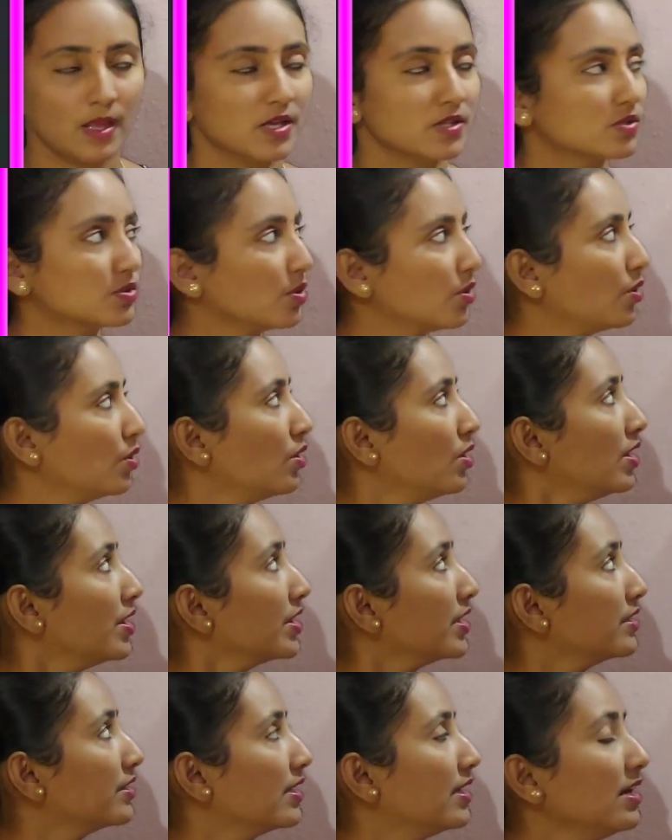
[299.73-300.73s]
So
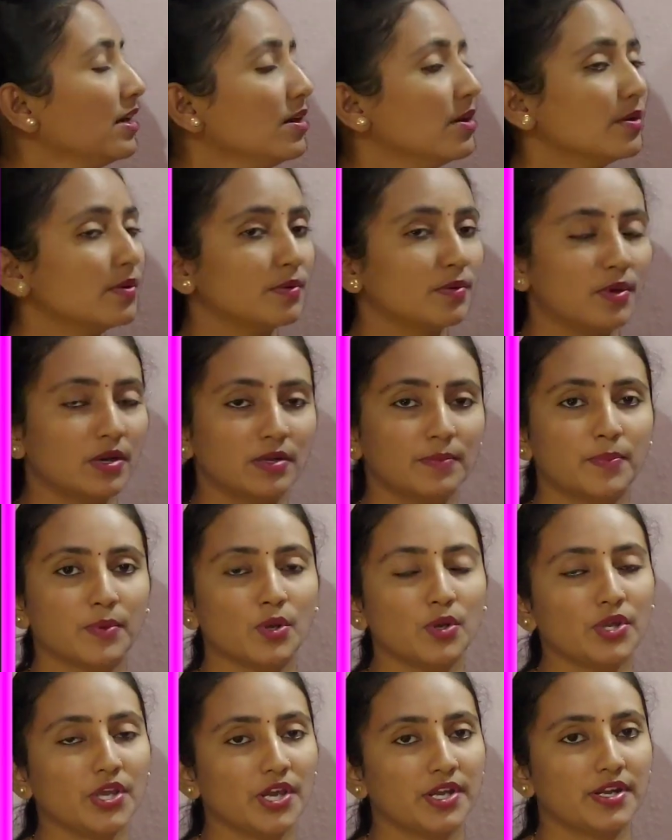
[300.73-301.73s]
in the what
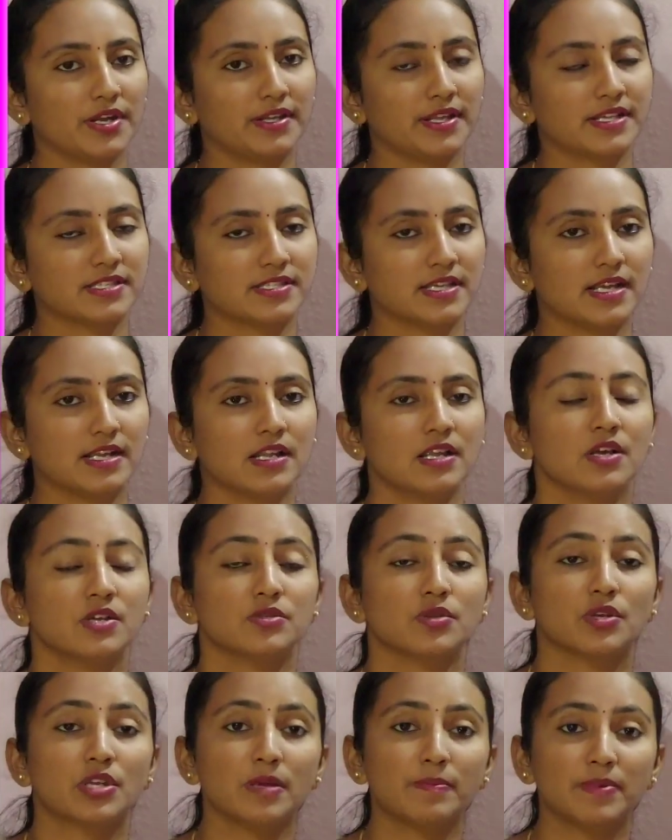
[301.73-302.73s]
prokaryotic cell,
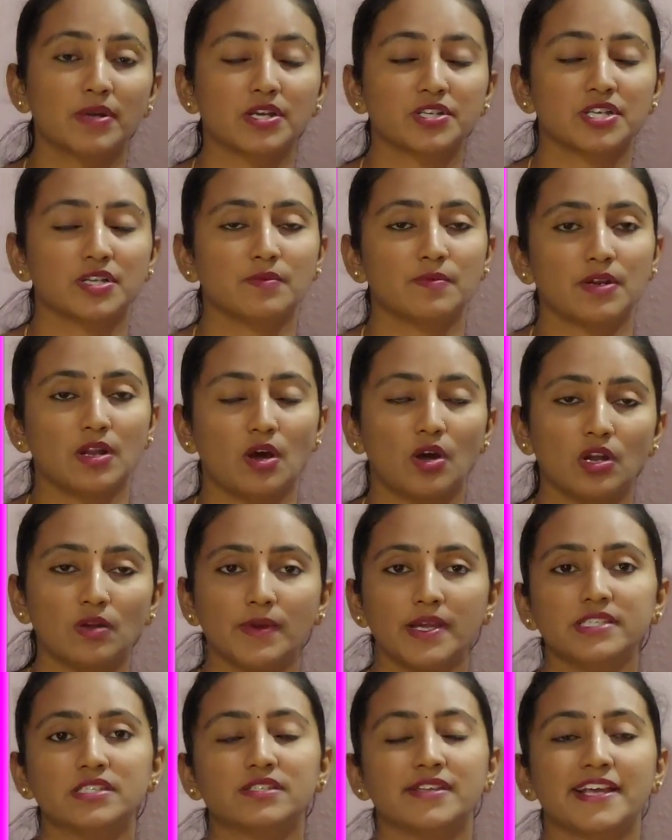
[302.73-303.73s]
so reproduction will always